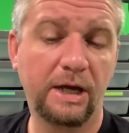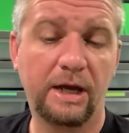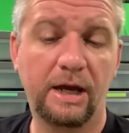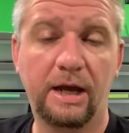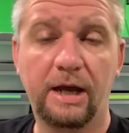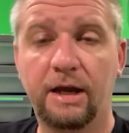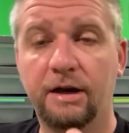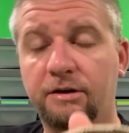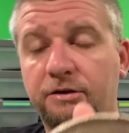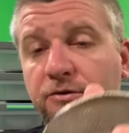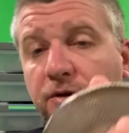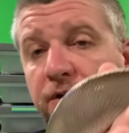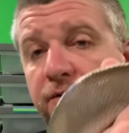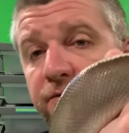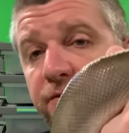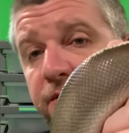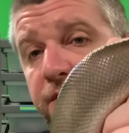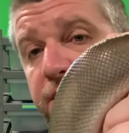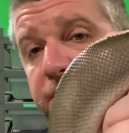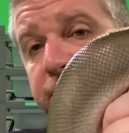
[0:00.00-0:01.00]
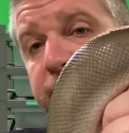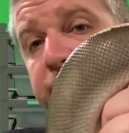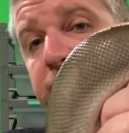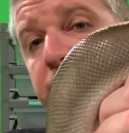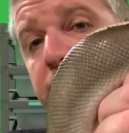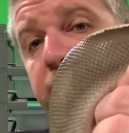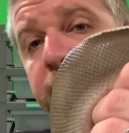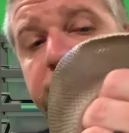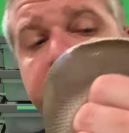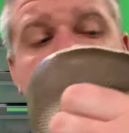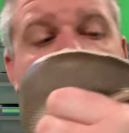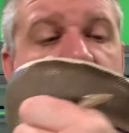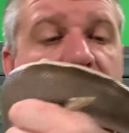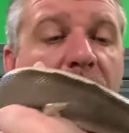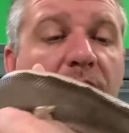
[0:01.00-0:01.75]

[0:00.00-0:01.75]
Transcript: and great for the snakes.